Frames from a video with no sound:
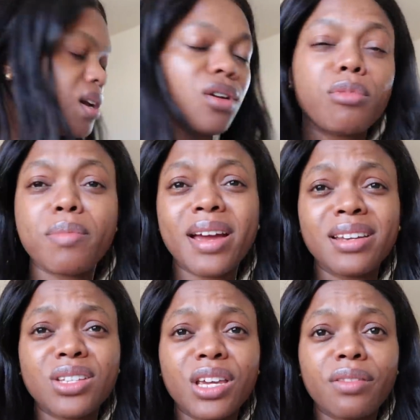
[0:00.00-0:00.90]
know, maybe I
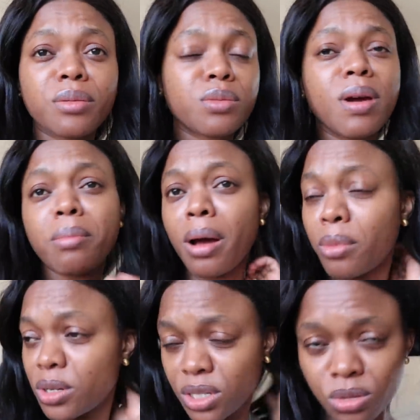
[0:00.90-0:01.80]
need to give them to my mom,
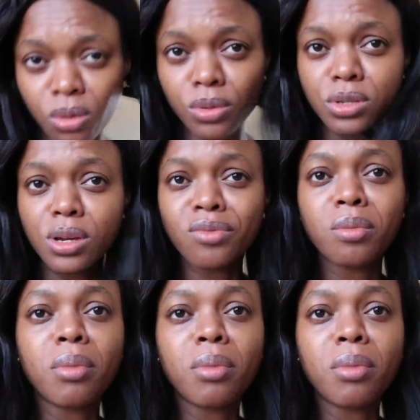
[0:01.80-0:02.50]
because she's always looking for